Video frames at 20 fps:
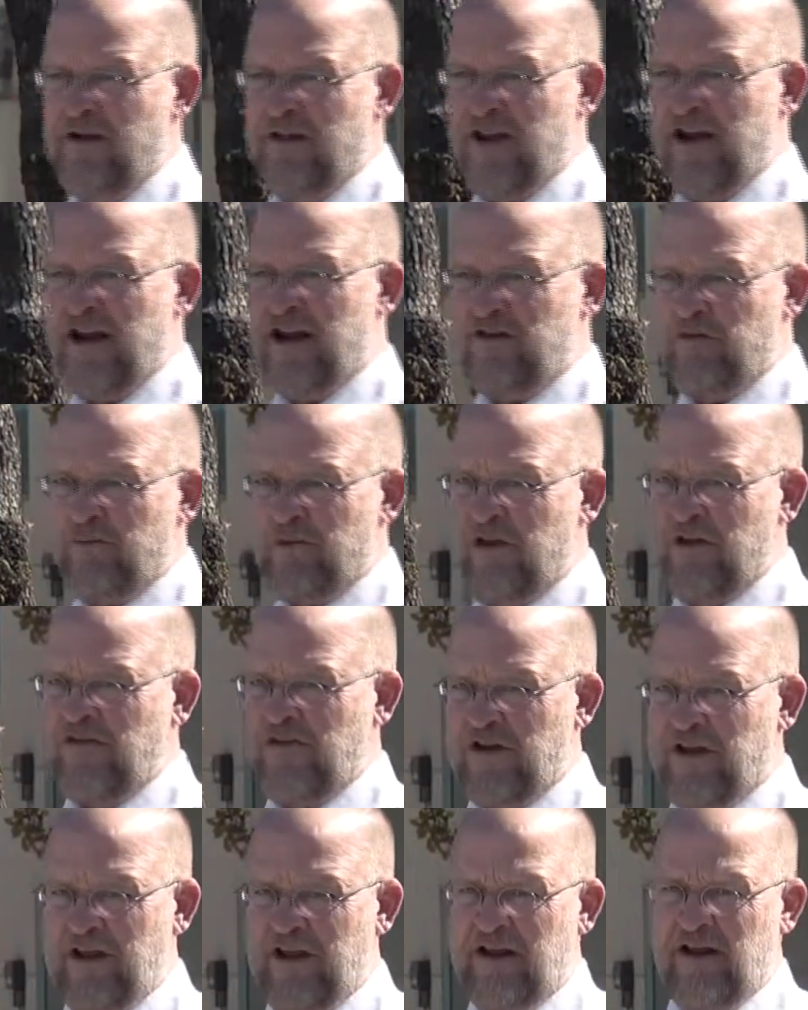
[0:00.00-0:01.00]
The next
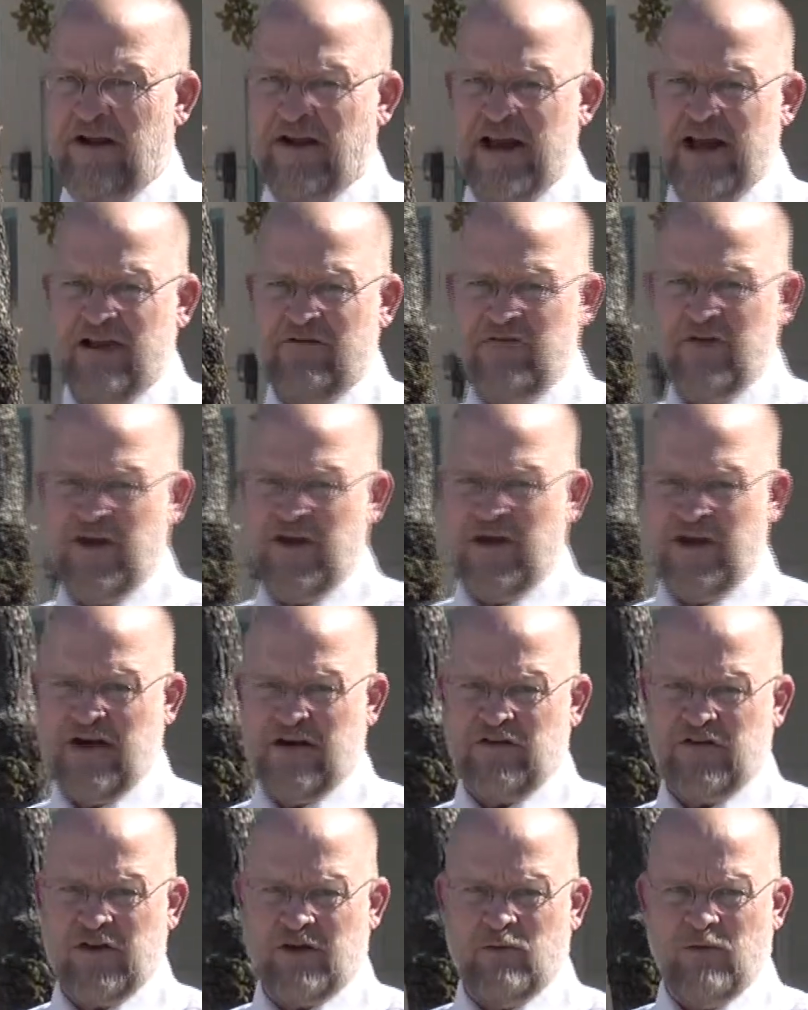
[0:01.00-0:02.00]
person needed an IV.
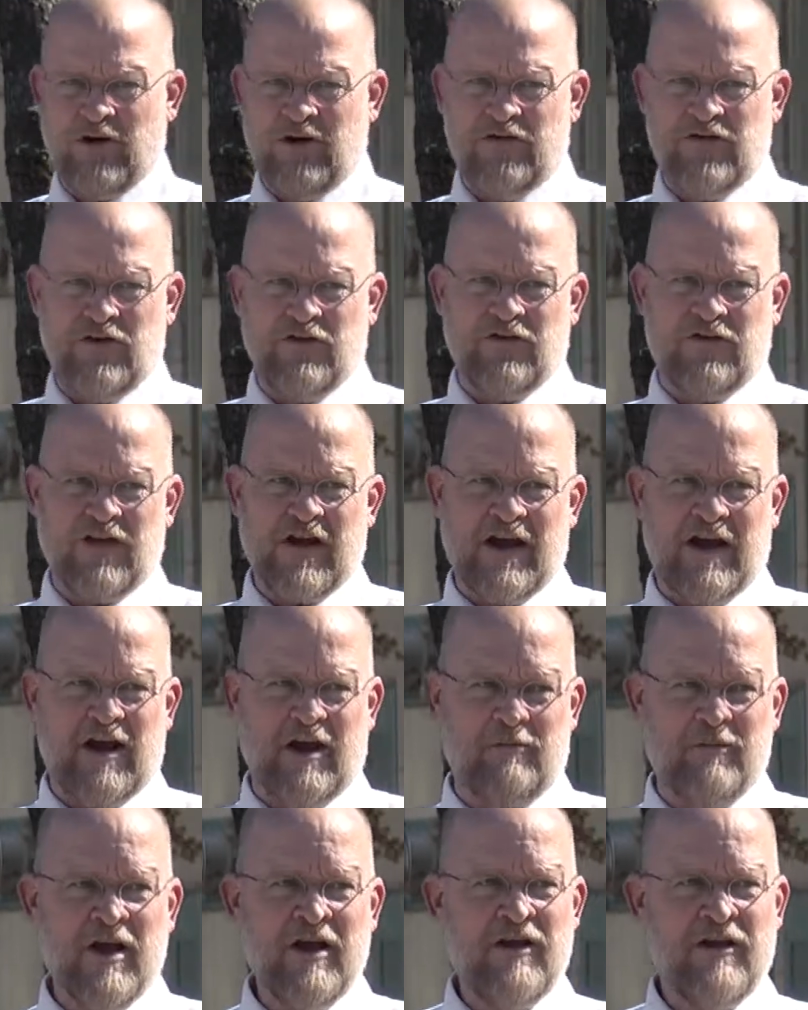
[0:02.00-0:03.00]
I said, "Where's your
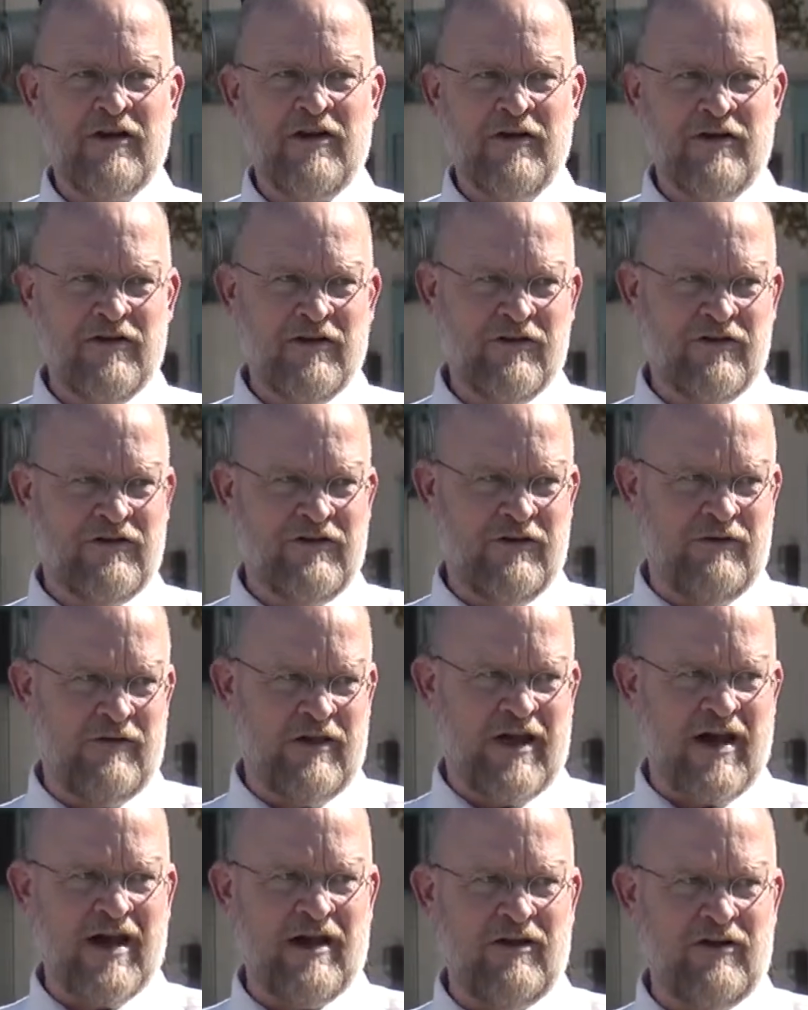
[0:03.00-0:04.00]
setup?" "You don't do
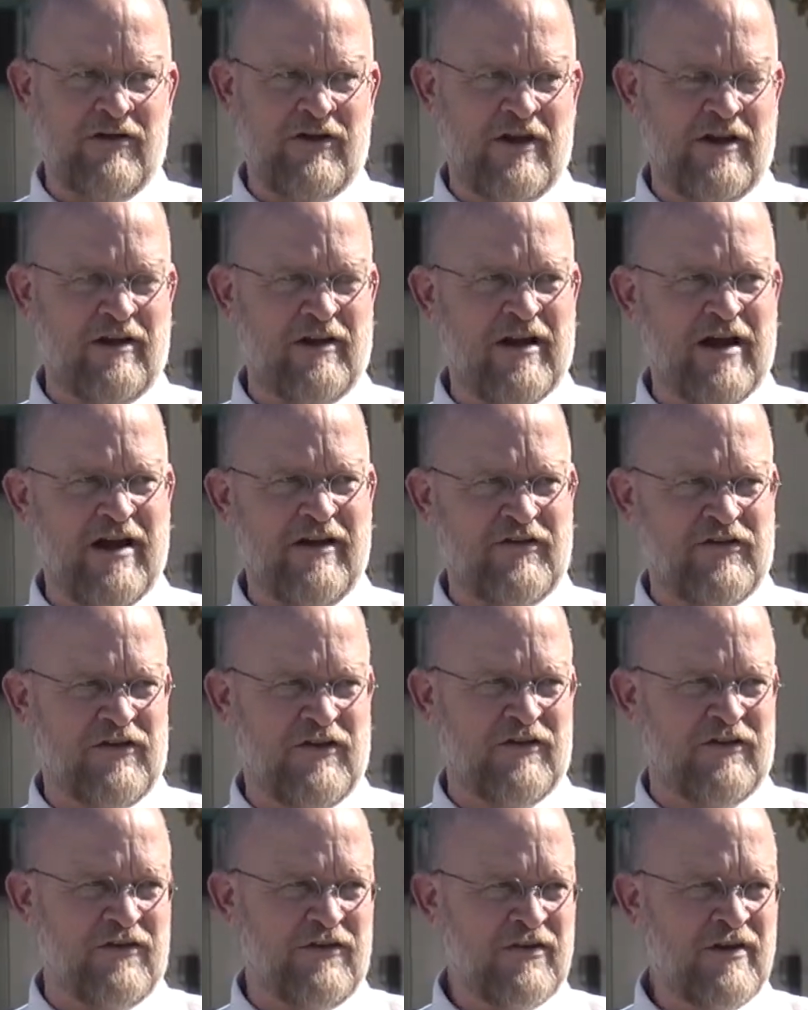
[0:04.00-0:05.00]
that, you need a
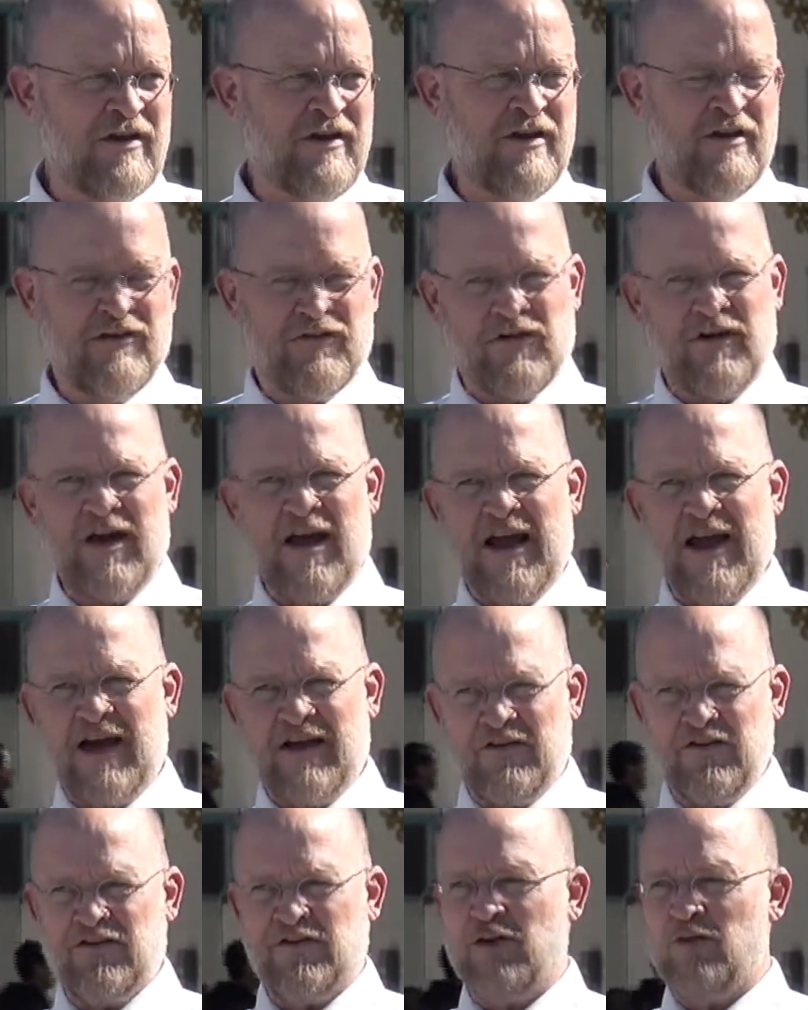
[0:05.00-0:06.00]
license." So I
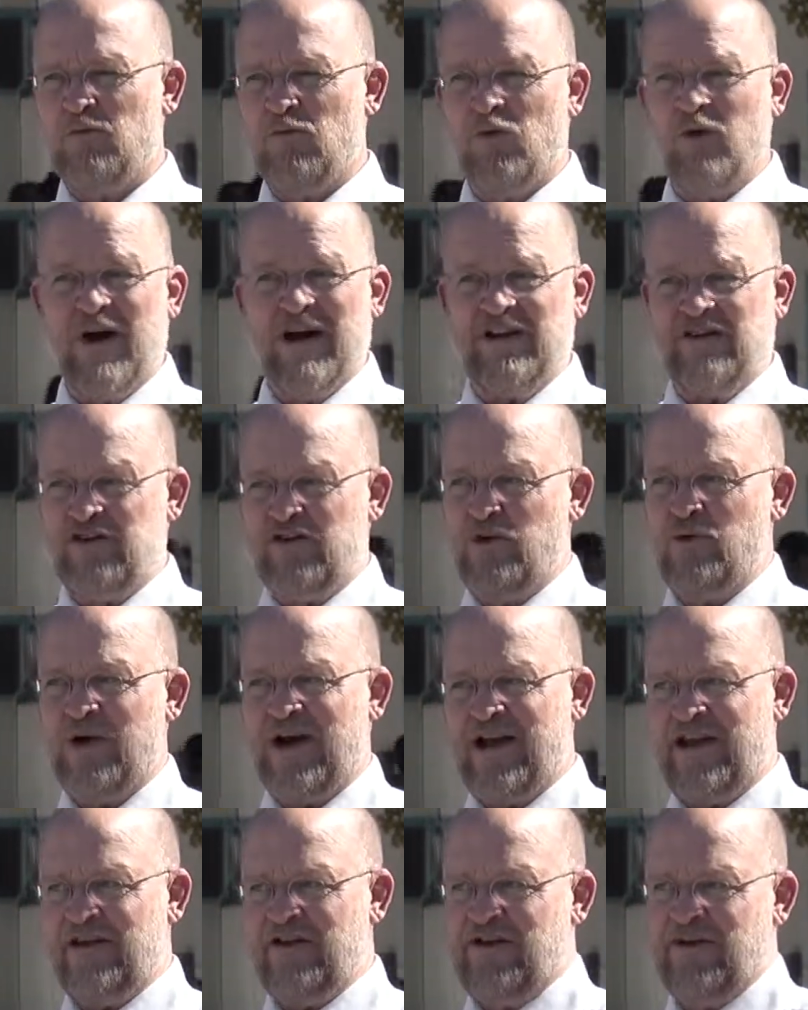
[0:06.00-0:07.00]
asked them, "What do
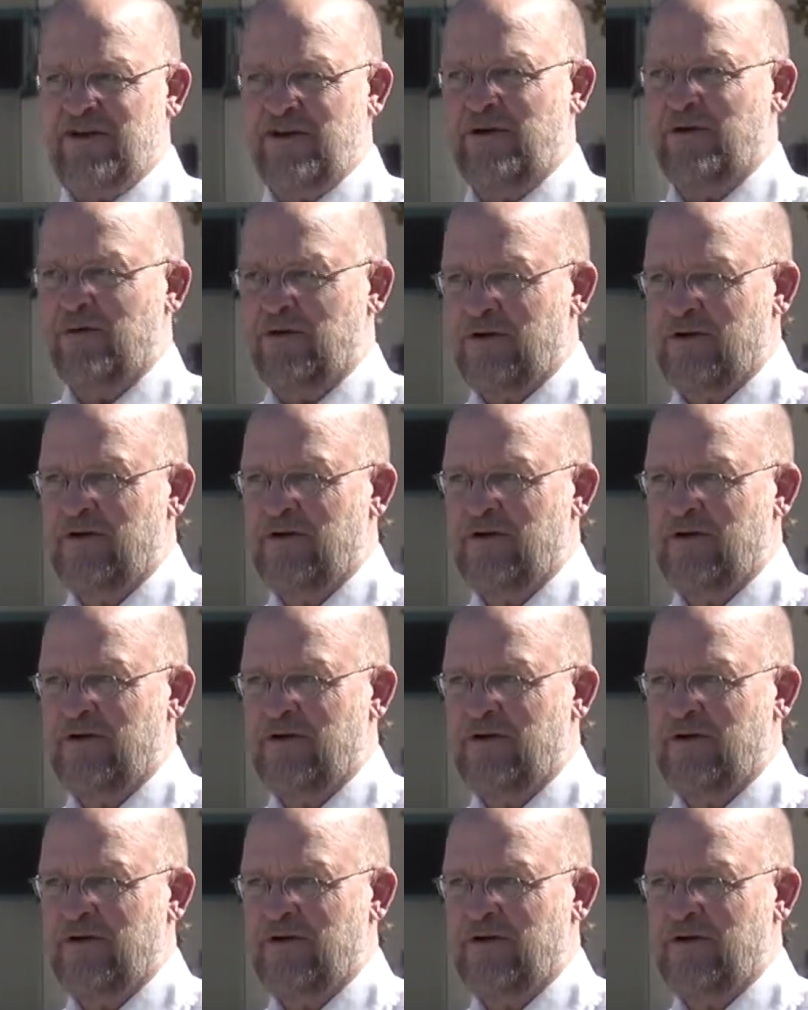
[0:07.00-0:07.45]
I do?"